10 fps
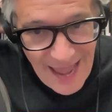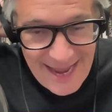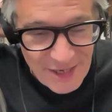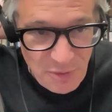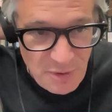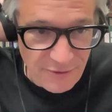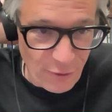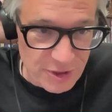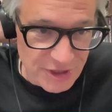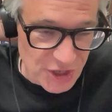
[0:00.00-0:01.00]
guess we would
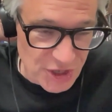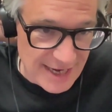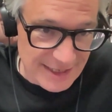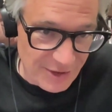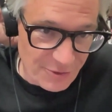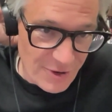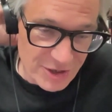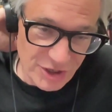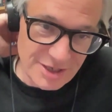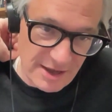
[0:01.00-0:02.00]
force the Chinese and the
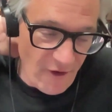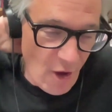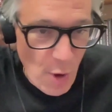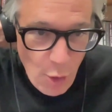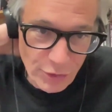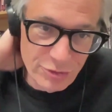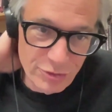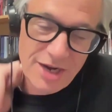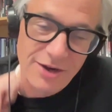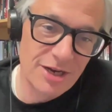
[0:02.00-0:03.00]
Russians to develop a whole new
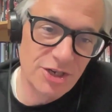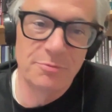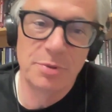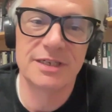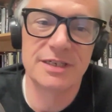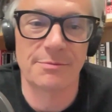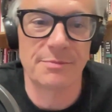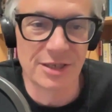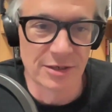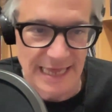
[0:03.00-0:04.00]
generation of ballistic
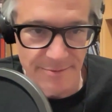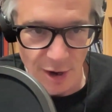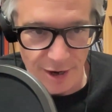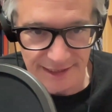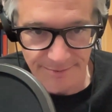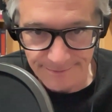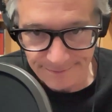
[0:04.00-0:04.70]
missiles. That'd be awesome.